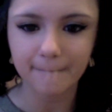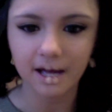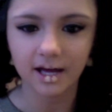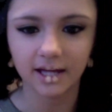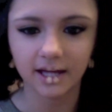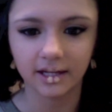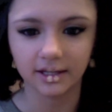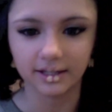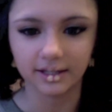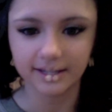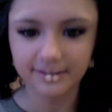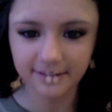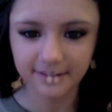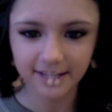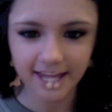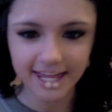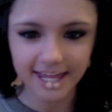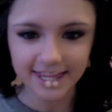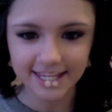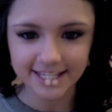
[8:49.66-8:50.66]
and leave it
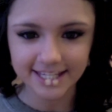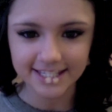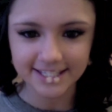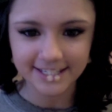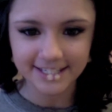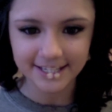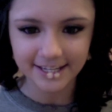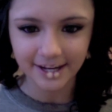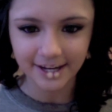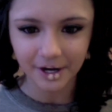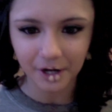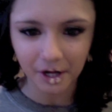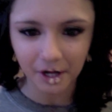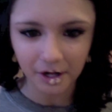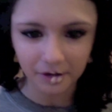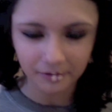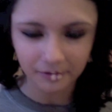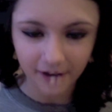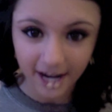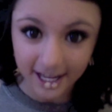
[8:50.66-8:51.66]
like this.
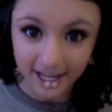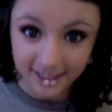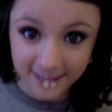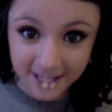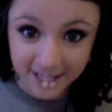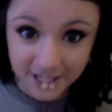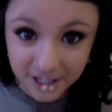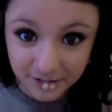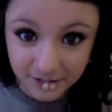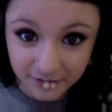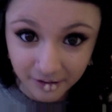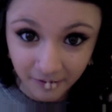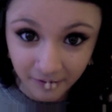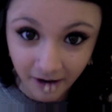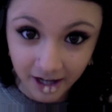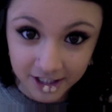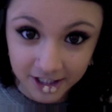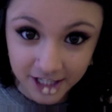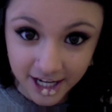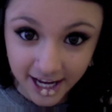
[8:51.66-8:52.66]
Alright, thank you for
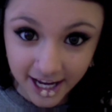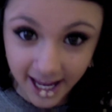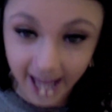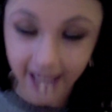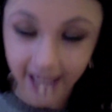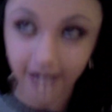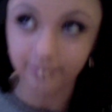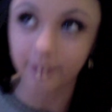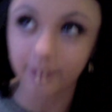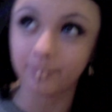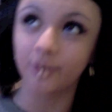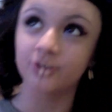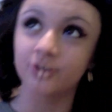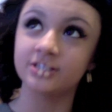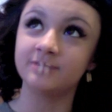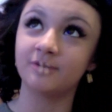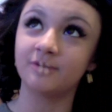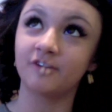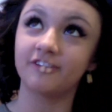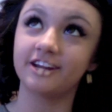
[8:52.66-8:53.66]
watching, and I'll be
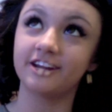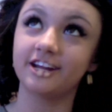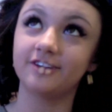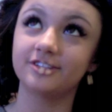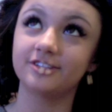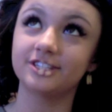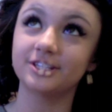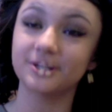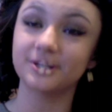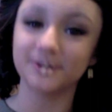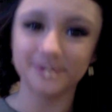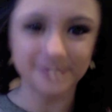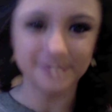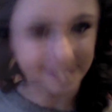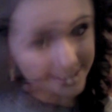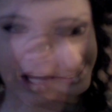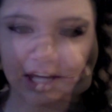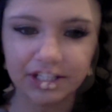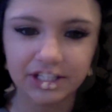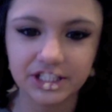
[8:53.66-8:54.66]
posting more videos soon.
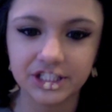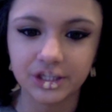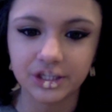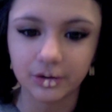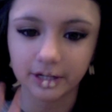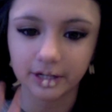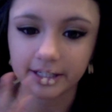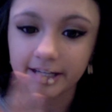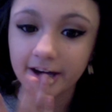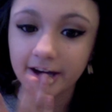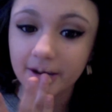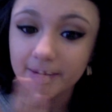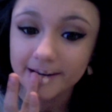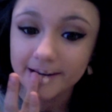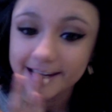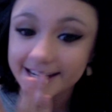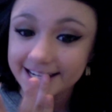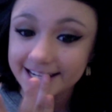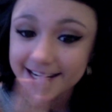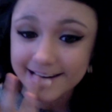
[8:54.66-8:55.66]
Uh, just joking. Now I'm
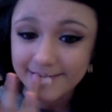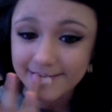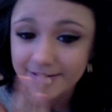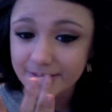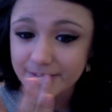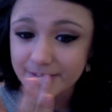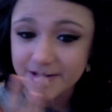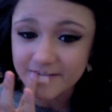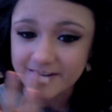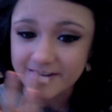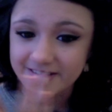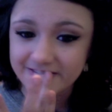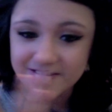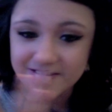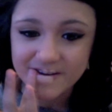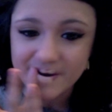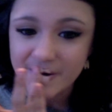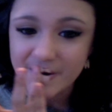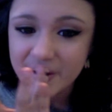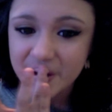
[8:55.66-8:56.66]
landing it with my ring
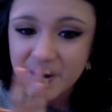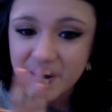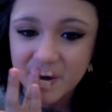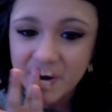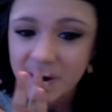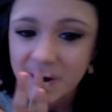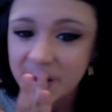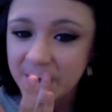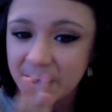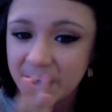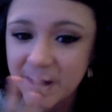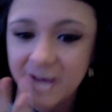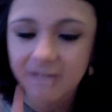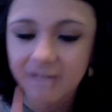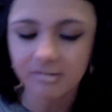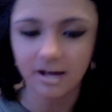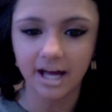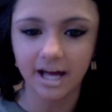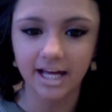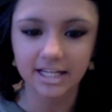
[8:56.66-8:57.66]
finger.
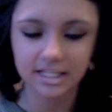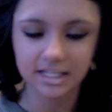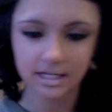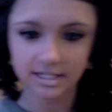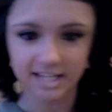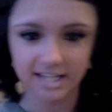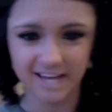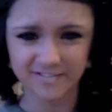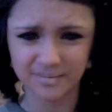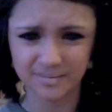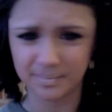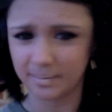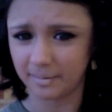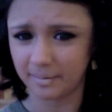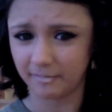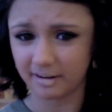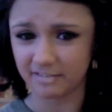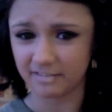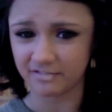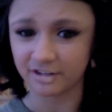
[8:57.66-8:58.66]
I guess it doesn't have to be my
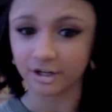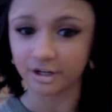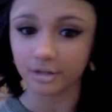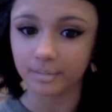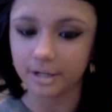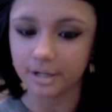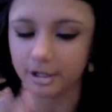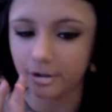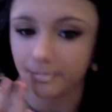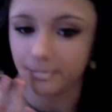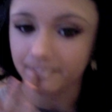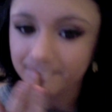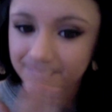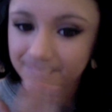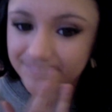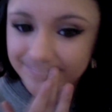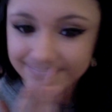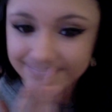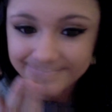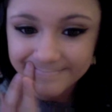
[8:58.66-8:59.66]
ring finger, but you know.
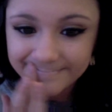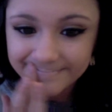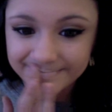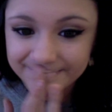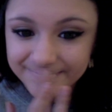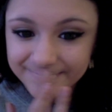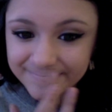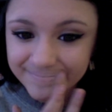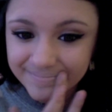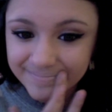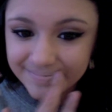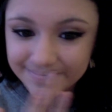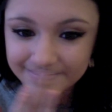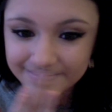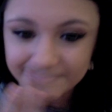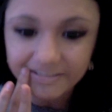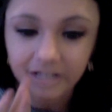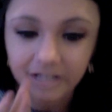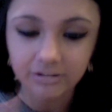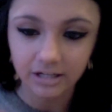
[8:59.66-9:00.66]

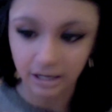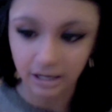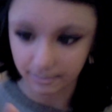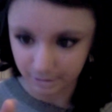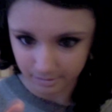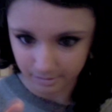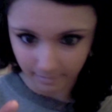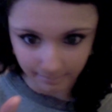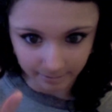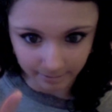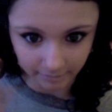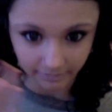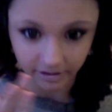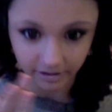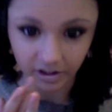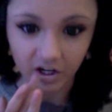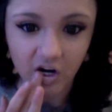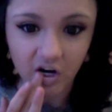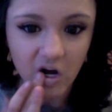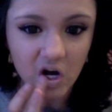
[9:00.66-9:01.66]
Oh, now I'm using my middle
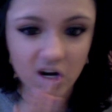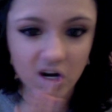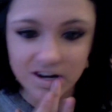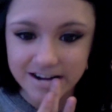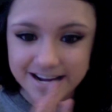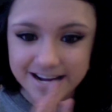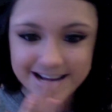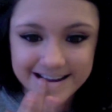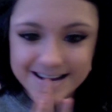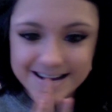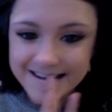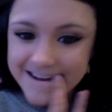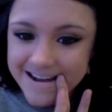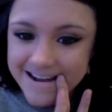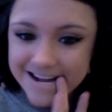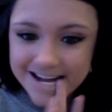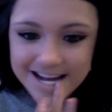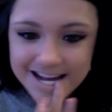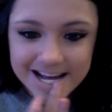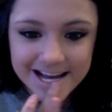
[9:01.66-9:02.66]
finger. Ooh.
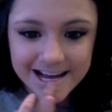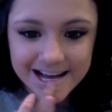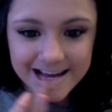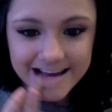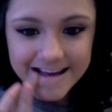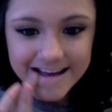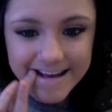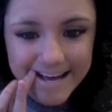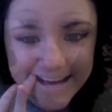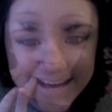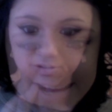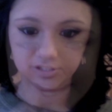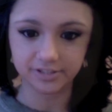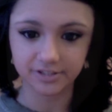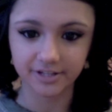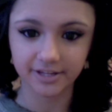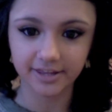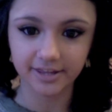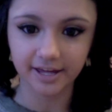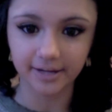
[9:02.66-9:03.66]
Just
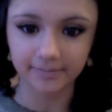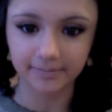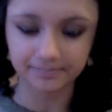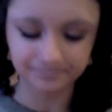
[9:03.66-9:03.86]
like that.